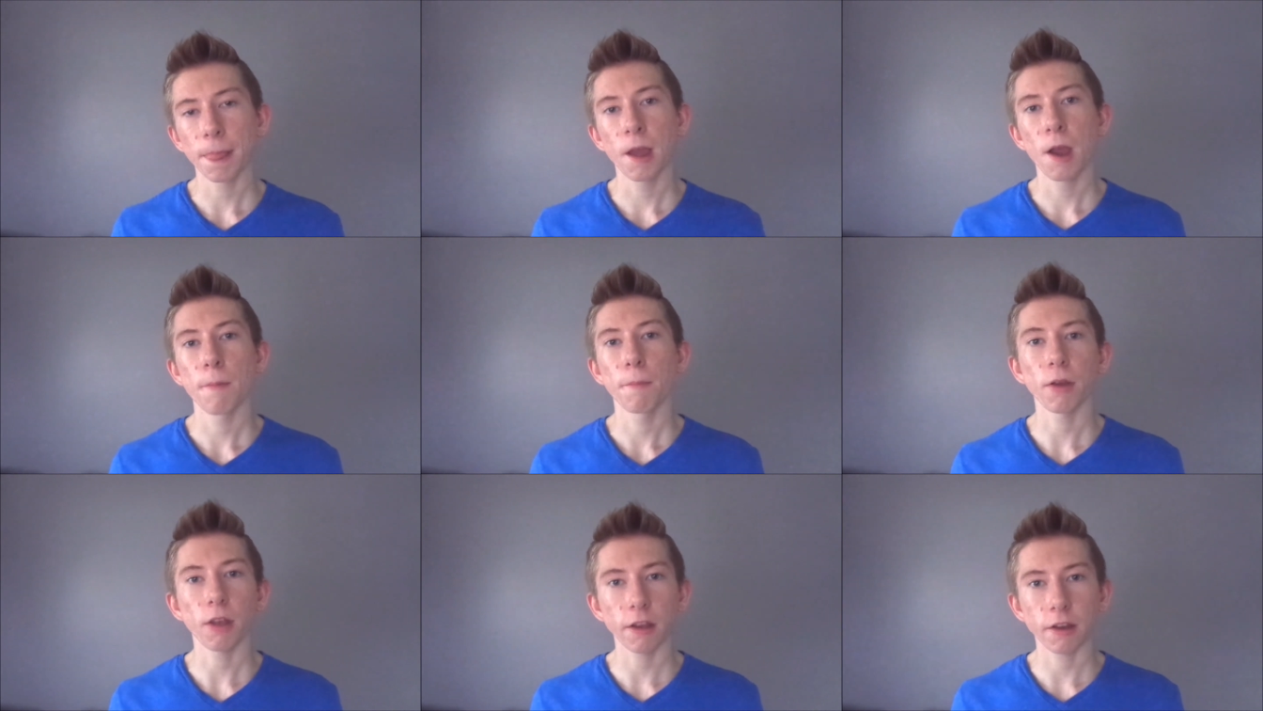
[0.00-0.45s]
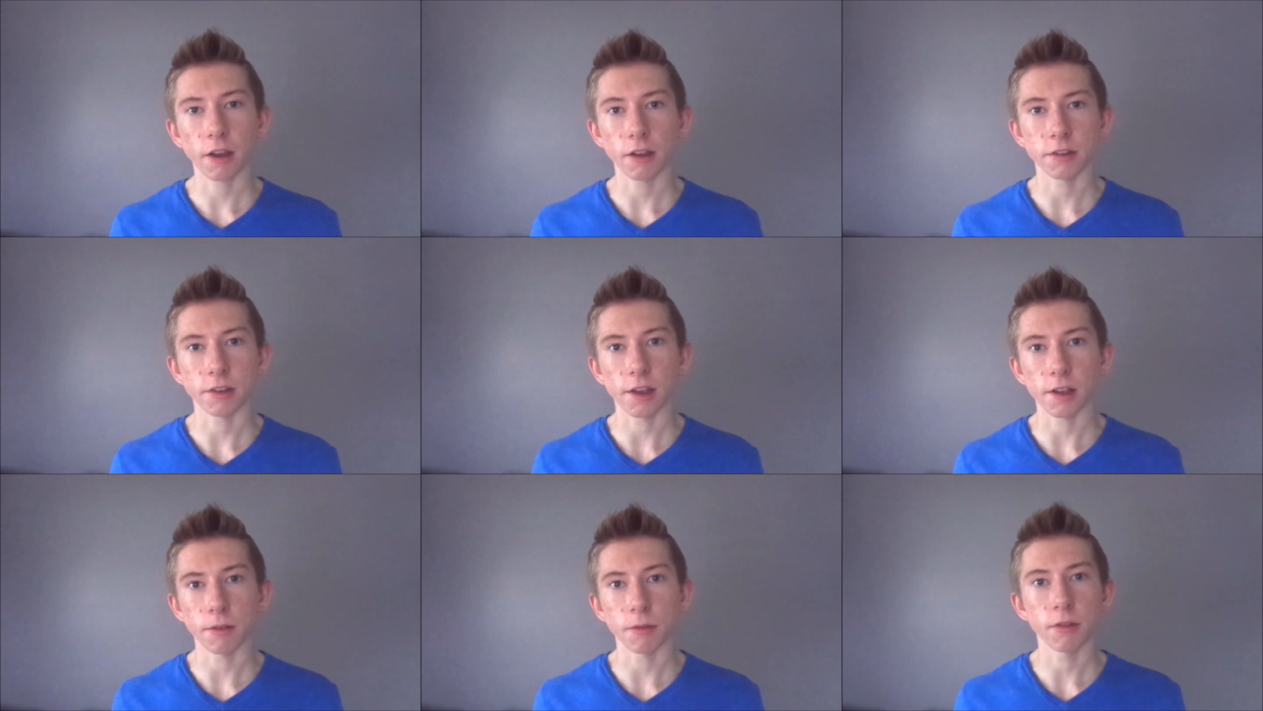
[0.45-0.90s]
But like I
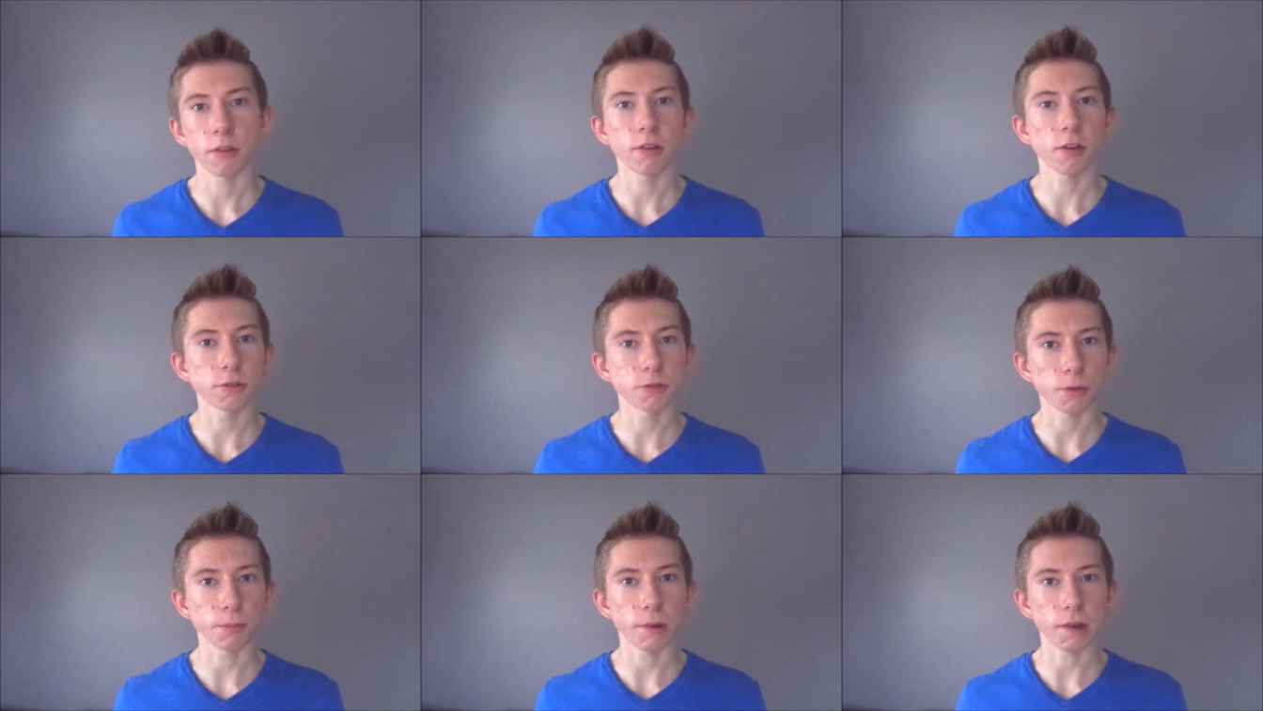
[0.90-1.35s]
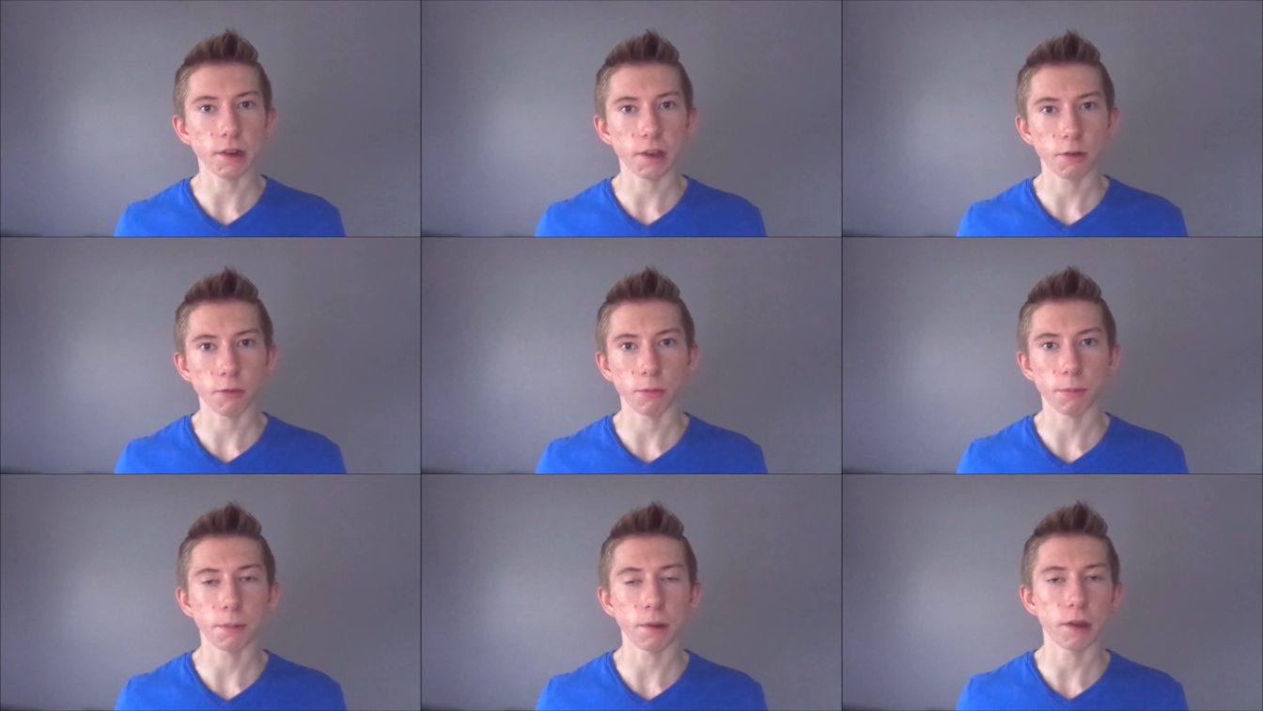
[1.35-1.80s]
said, social media
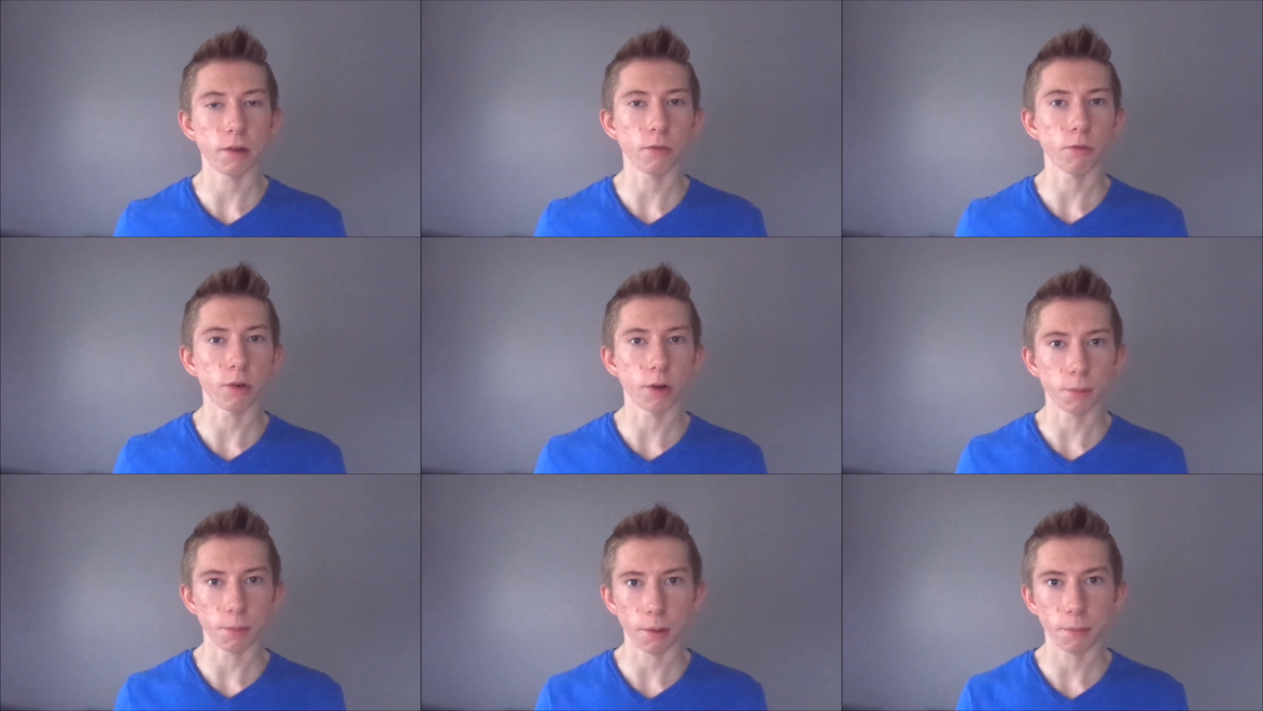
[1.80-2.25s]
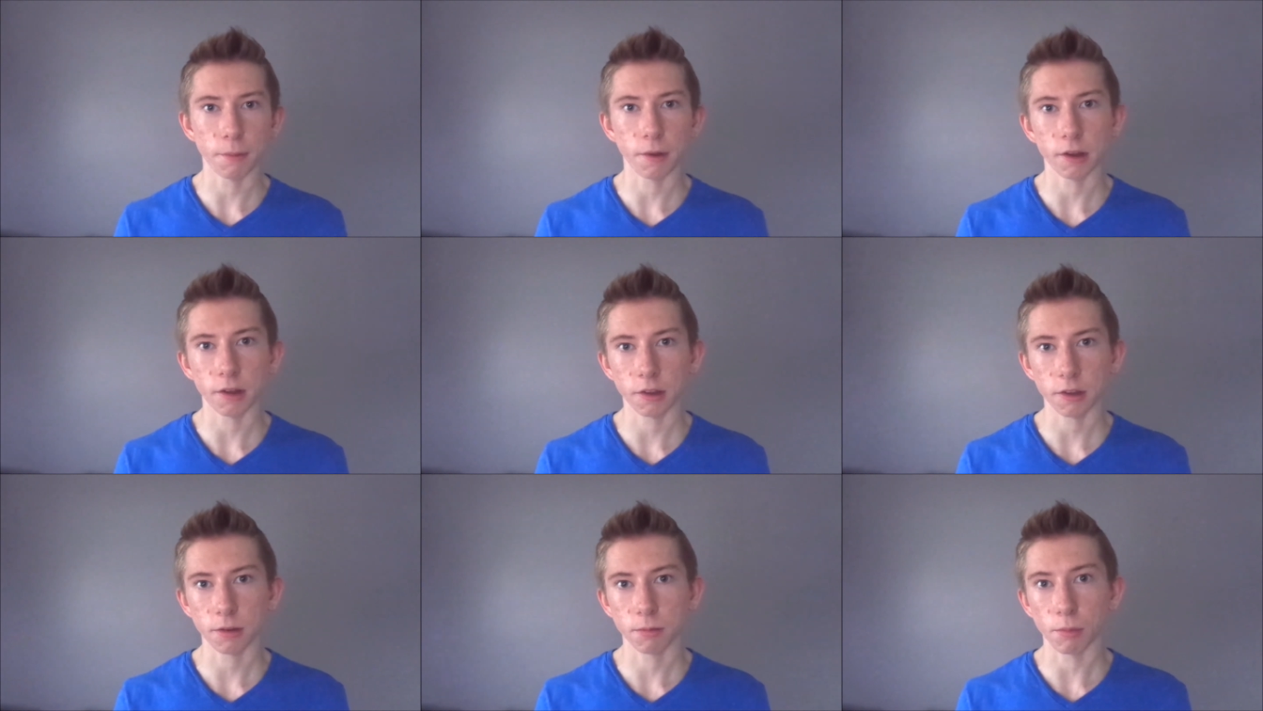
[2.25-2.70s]
would be one of my
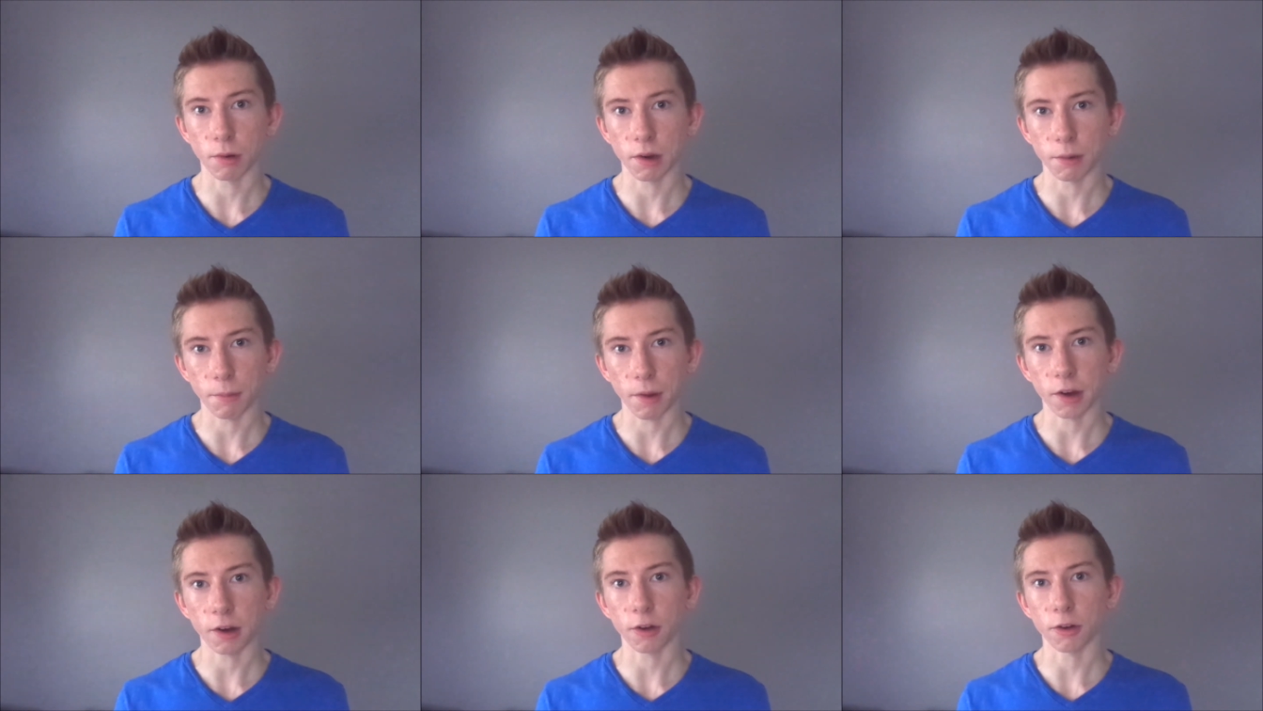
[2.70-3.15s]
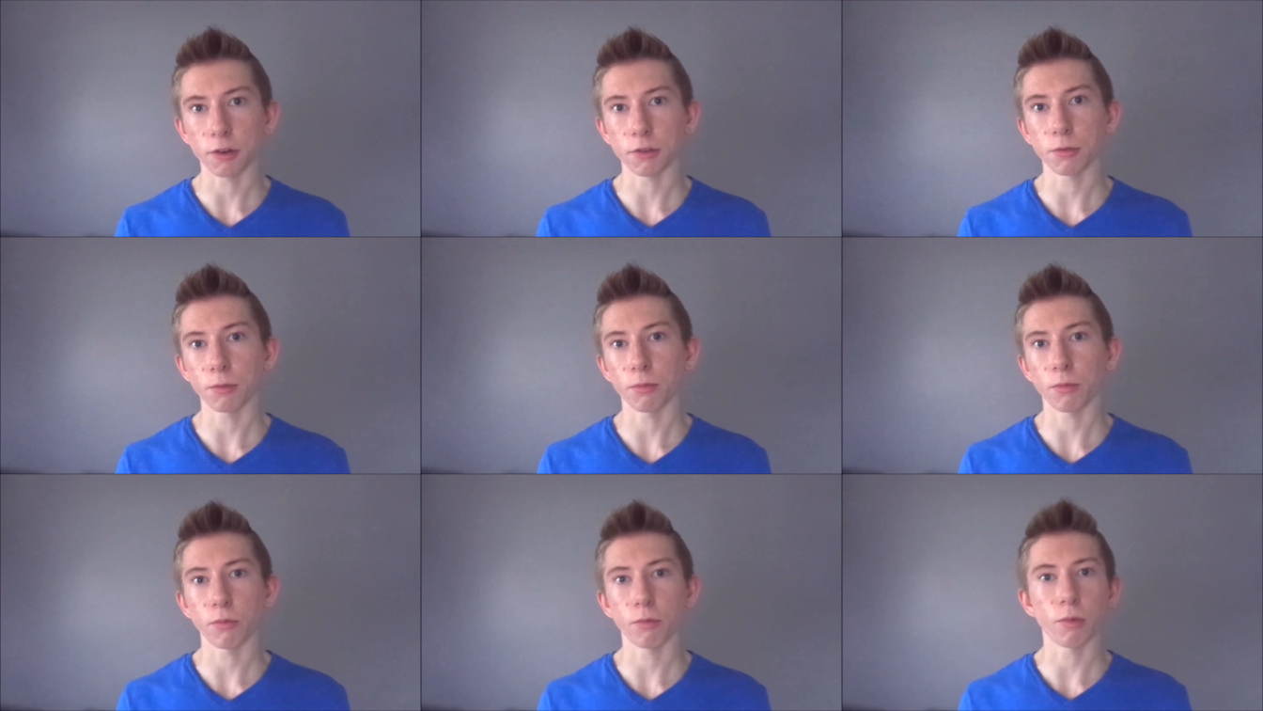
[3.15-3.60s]
biggest money makers
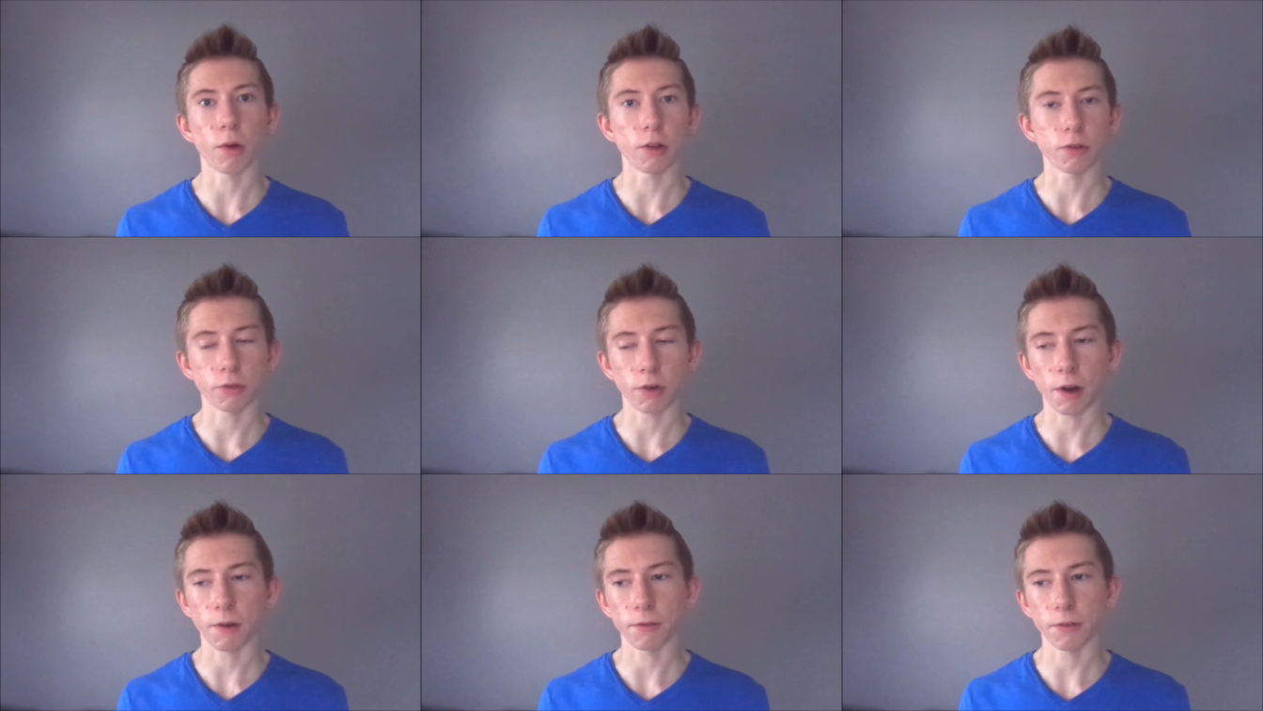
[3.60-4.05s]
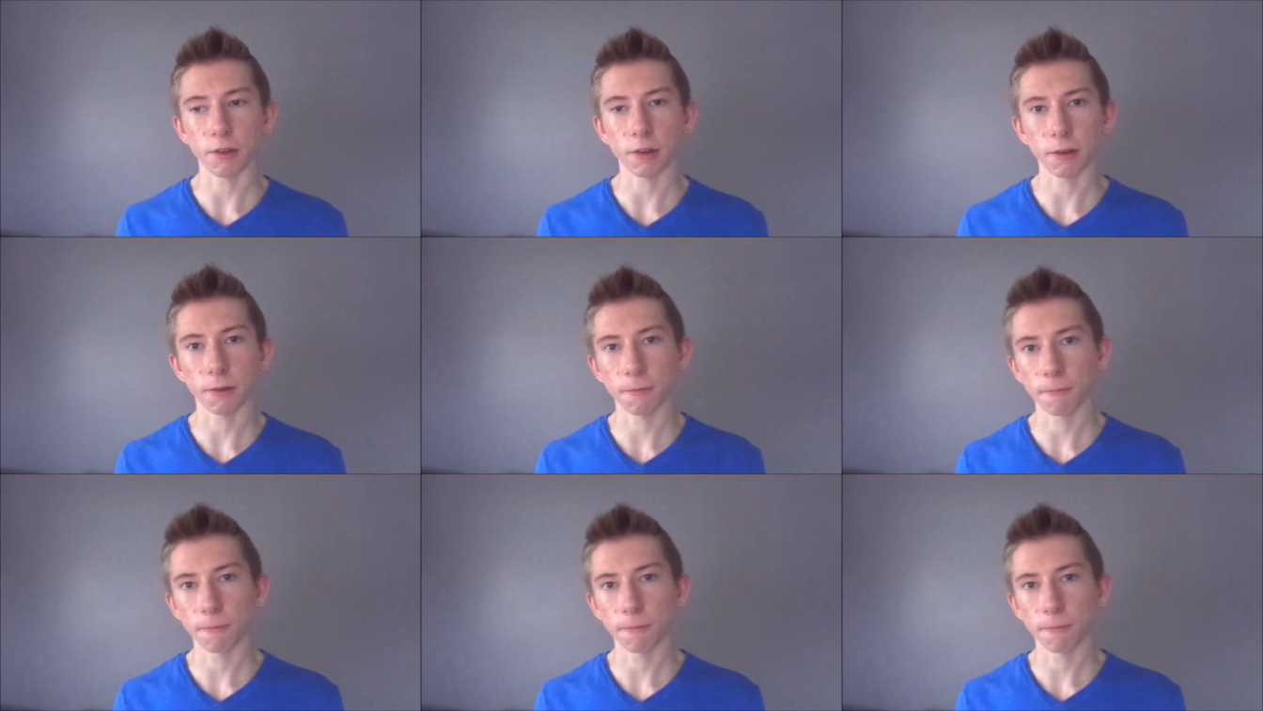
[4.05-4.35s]
while traveling.